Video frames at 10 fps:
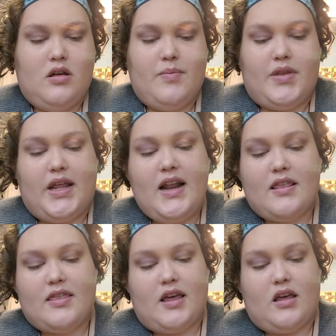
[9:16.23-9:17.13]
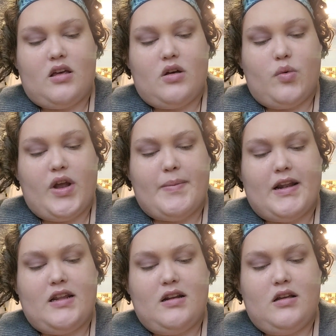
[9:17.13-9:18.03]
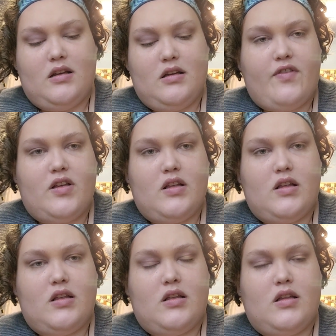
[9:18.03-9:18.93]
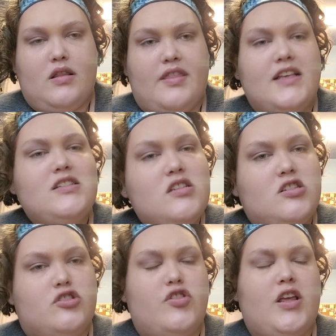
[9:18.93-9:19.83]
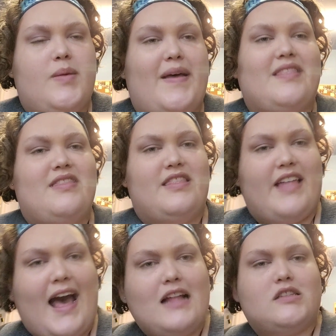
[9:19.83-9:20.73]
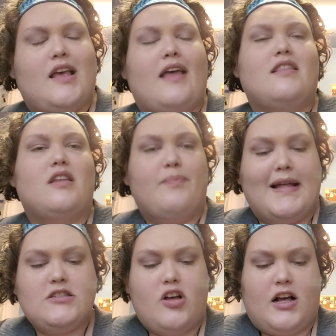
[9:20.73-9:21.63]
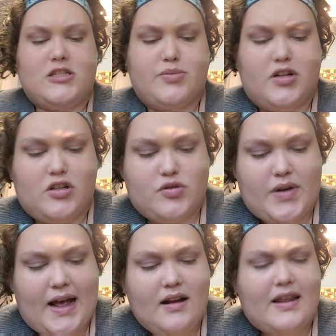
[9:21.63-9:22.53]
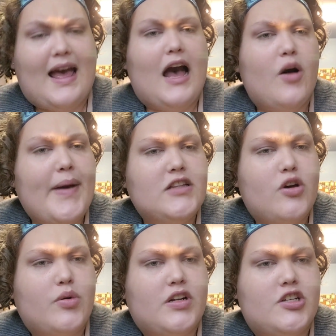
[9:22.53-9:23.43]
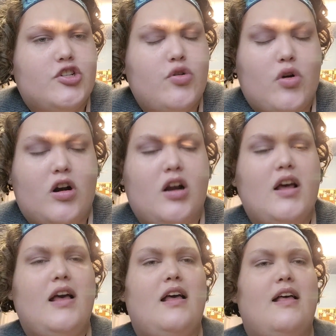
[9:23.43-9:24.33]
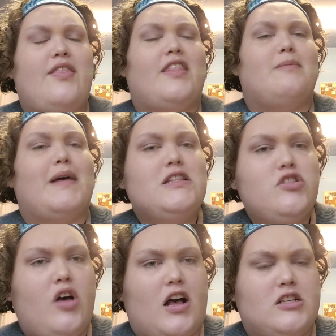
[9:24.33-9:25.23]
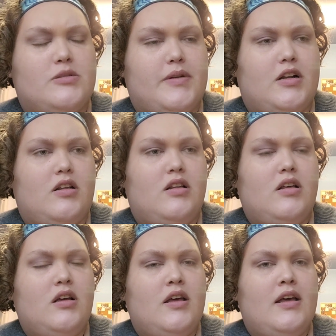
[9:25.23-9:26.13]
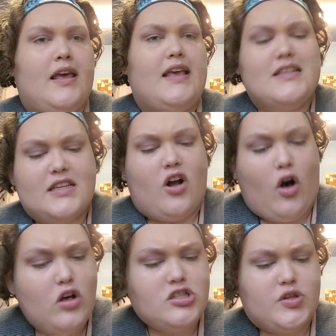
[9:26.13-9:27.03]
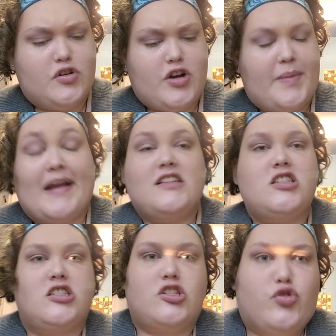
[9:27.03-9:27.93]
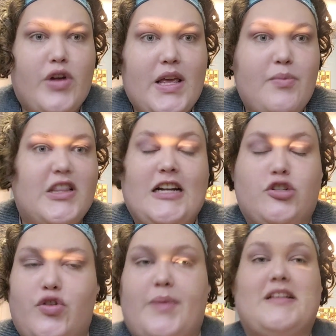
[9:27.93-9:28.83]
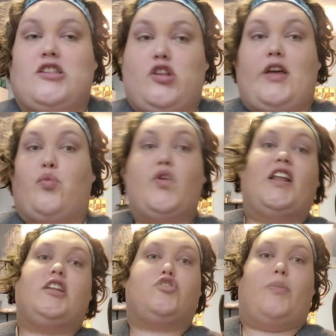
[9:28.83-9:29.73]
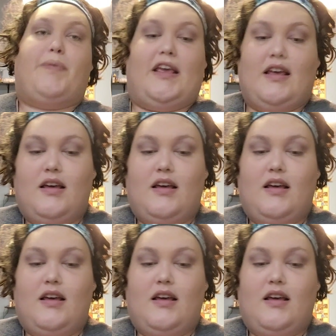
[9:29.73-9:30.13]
But then I think, wait a minute. This is a dream, and the mental hospital is reality. How am I totally sure that the mental hospital isn't also a dream? And it's just a dream within a dream. It's like really trippy.